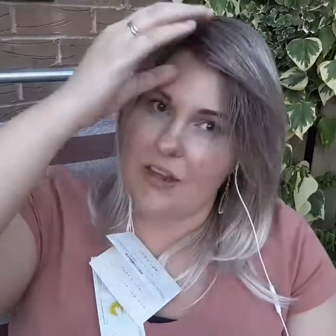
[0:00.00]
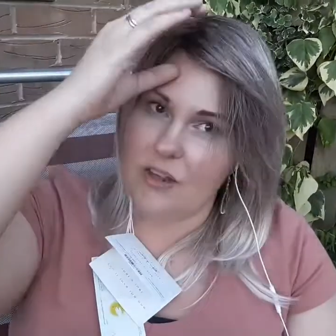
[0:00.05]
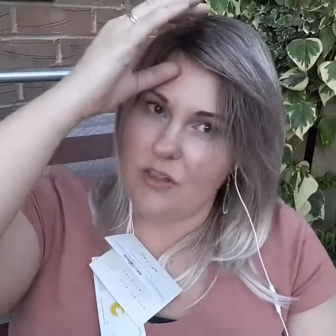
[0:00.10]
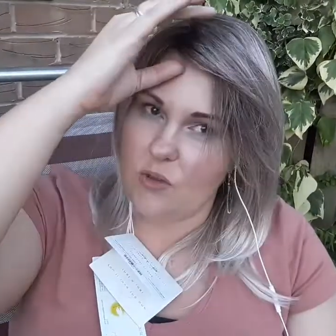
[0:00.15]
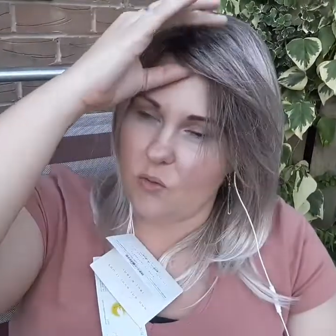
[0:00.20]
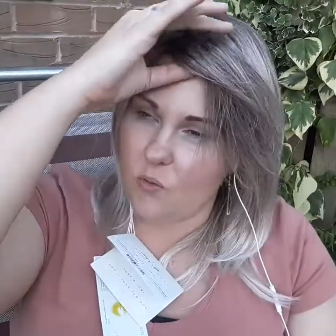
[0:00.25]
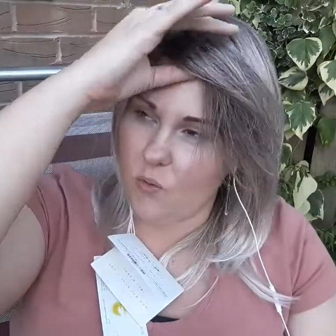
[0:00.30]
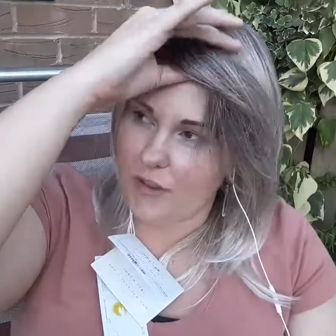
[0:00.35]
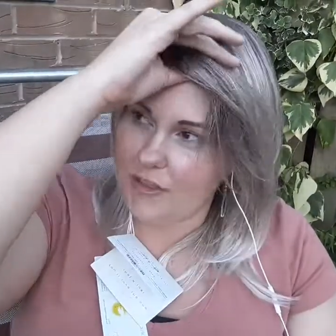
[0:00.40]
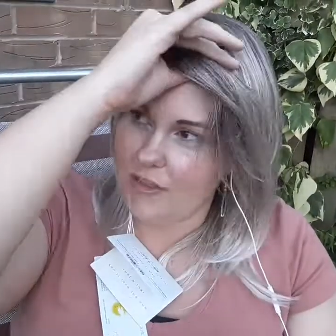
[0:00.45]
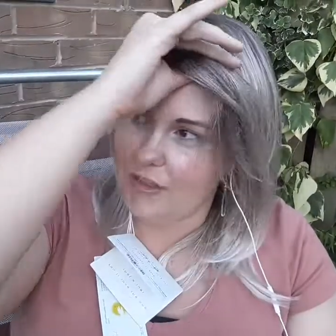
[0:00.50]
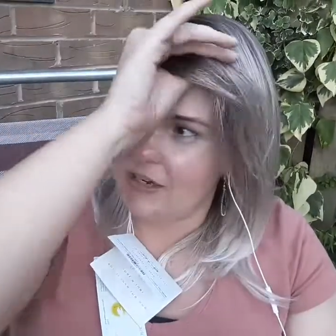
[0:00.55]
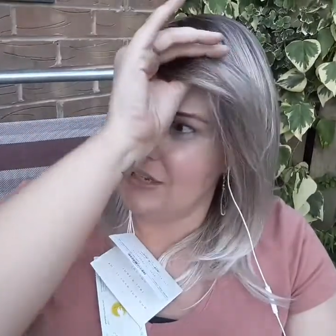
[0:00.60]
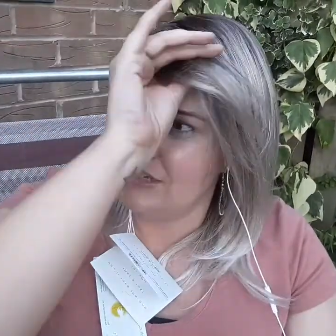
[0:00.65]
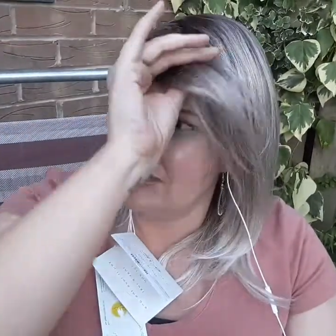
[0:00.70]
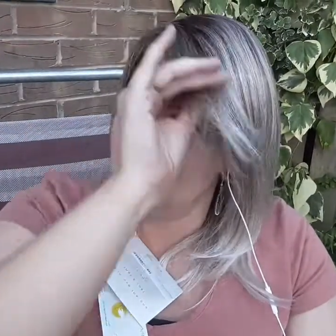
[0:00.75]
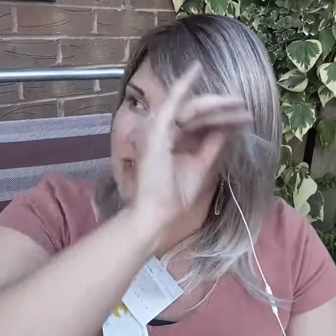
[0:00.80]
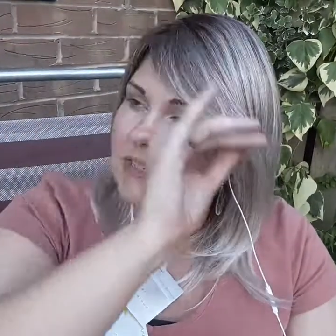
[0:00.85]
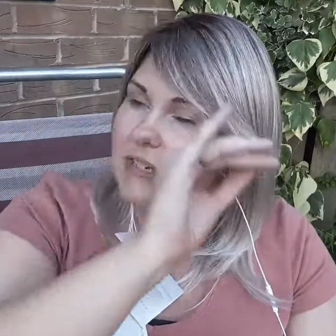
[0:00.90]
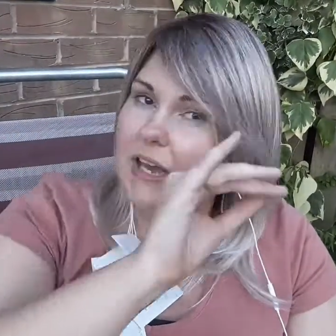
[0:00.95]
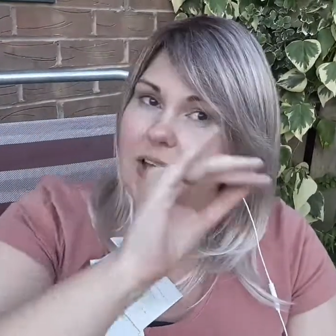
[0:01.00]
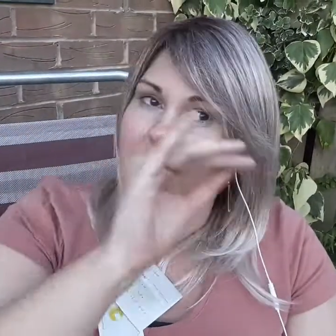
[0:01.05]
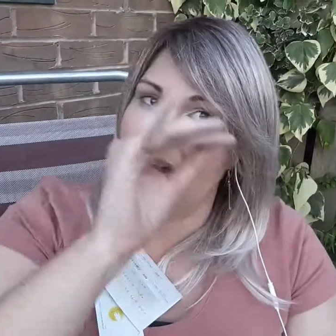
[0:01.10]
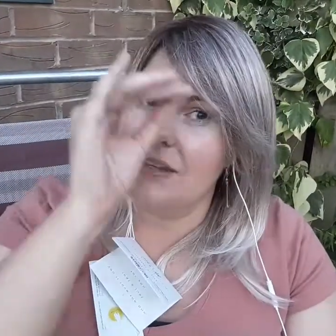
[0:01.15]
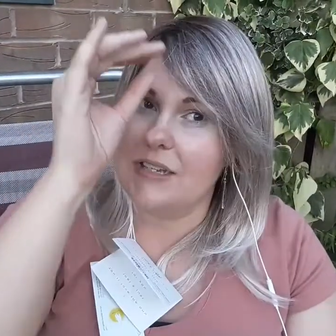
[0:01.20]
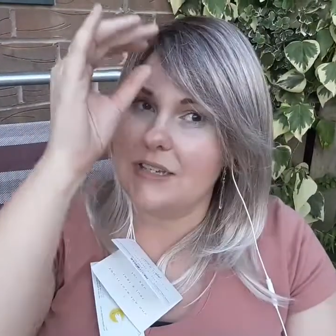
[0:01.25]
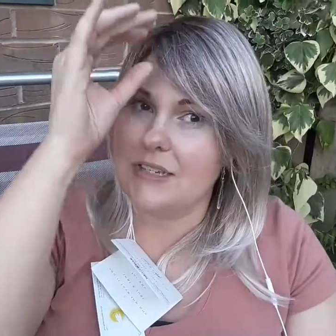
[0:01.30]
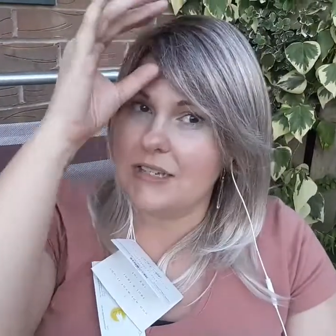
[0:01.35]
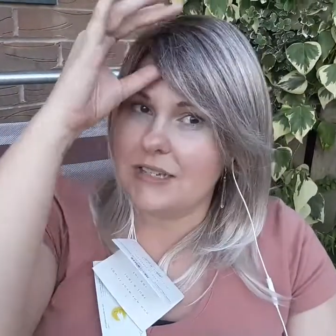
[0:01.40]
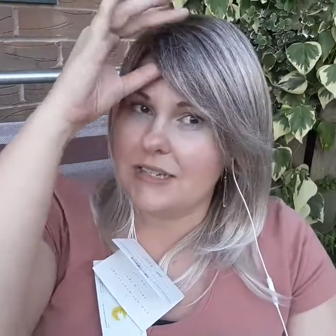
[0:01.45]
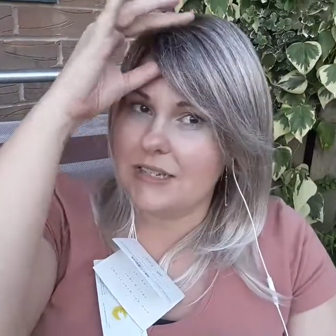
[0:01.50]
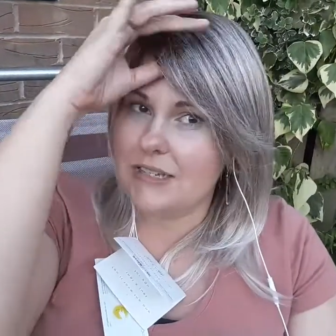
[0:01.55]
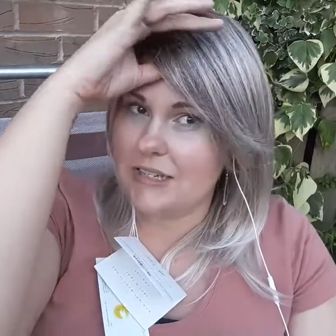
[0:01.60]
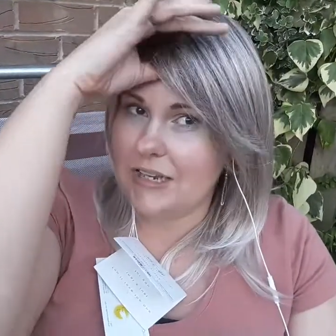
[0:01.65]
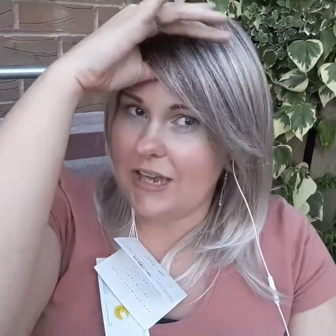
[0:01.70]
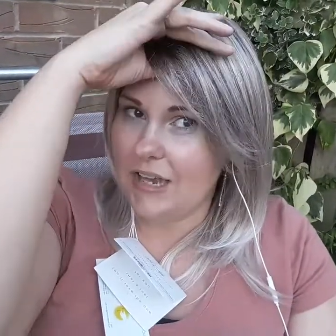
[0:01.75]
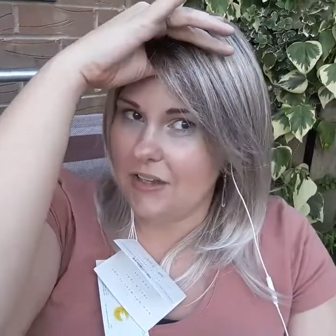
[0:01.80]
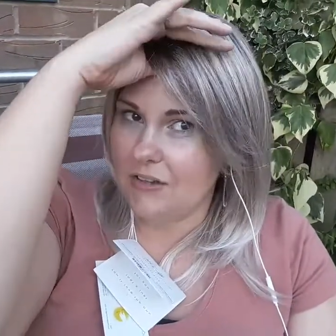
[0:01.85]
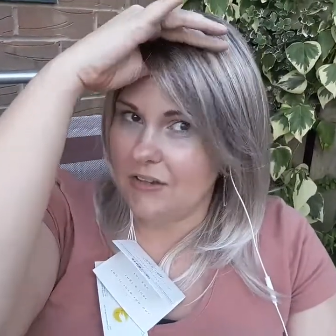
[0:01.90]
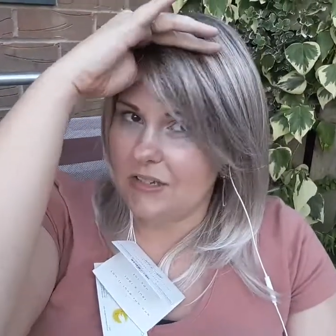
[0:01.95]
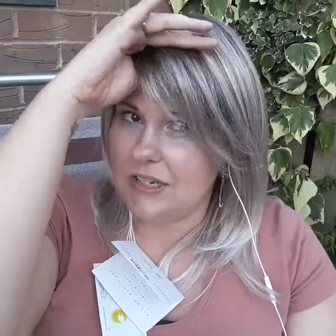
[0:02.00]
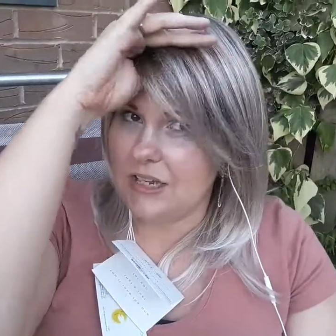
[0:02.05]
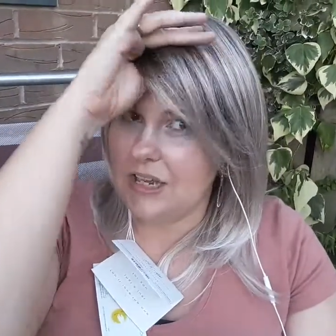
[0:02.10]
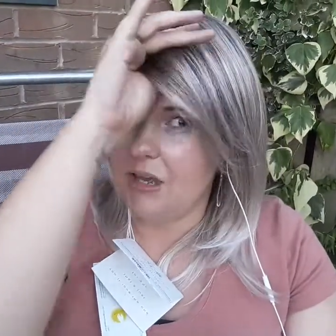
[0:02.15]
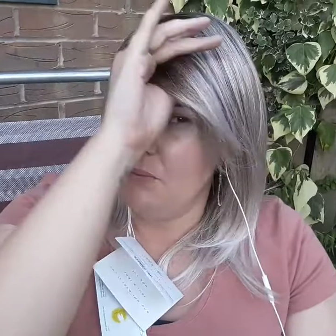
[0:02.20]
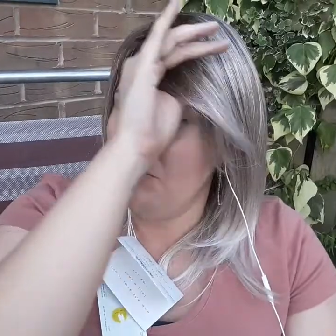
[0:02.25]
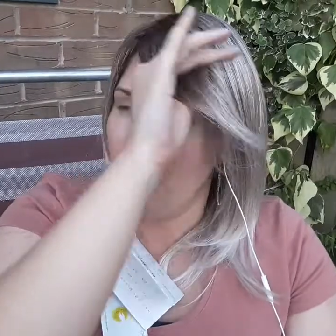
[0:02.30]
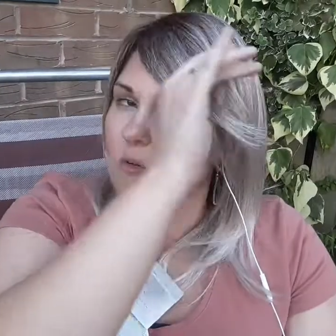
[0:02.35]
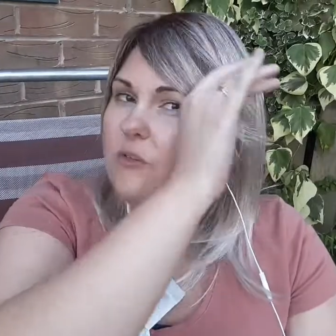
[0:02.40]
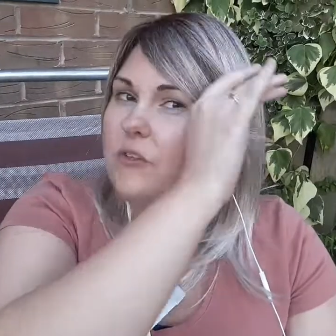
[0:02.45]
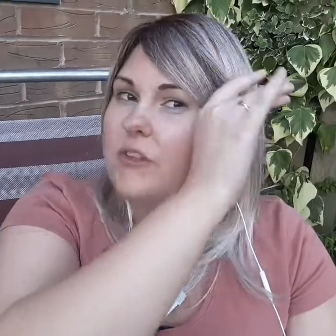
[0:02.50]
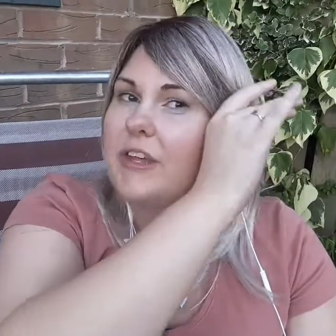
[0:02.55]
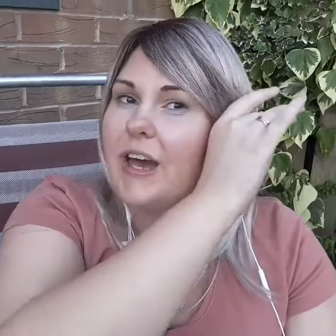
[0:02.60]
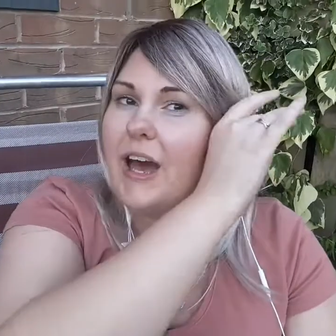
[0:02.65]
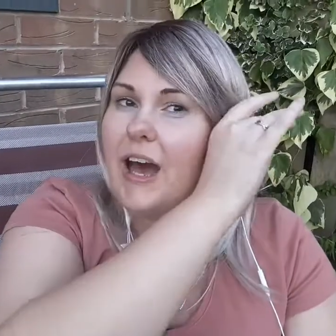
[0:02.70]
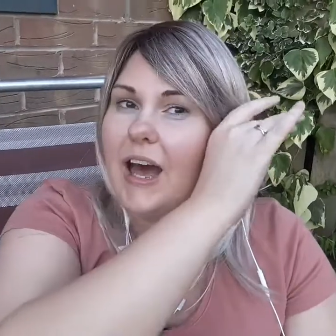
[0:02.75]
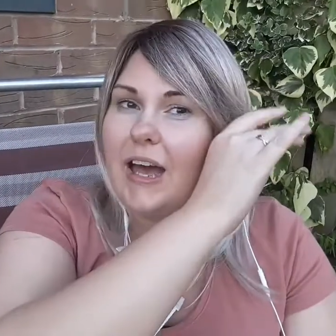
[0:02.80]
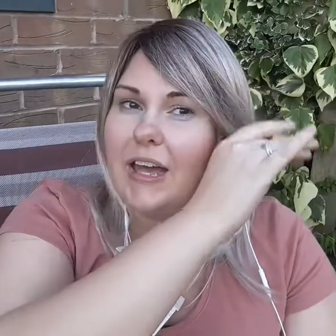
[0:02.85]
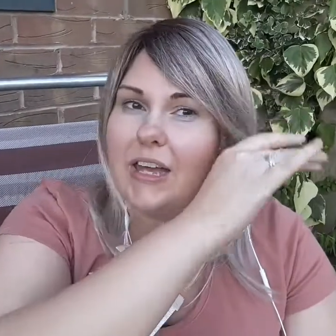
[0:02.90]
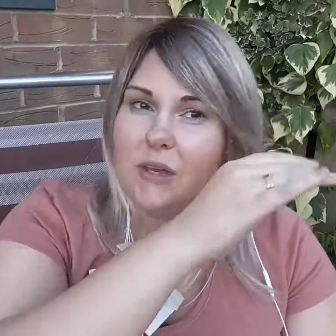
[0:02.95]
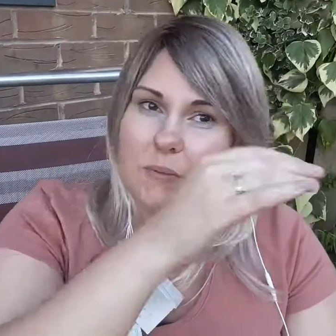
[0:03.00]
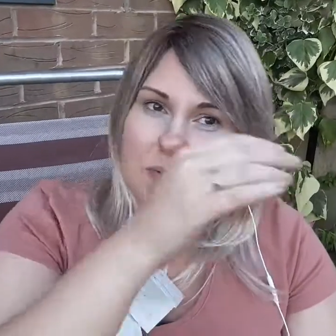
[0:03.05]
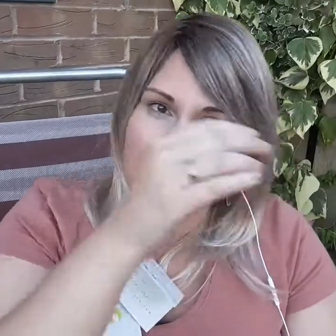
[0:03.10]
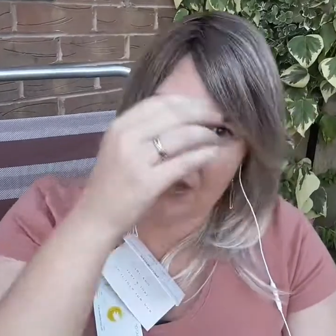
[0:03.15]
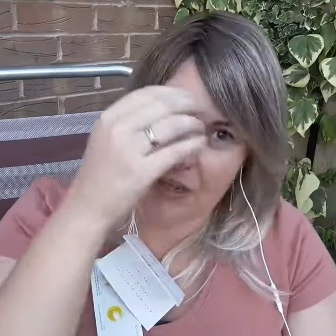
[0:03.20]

and the way that it's styled to come over the eye a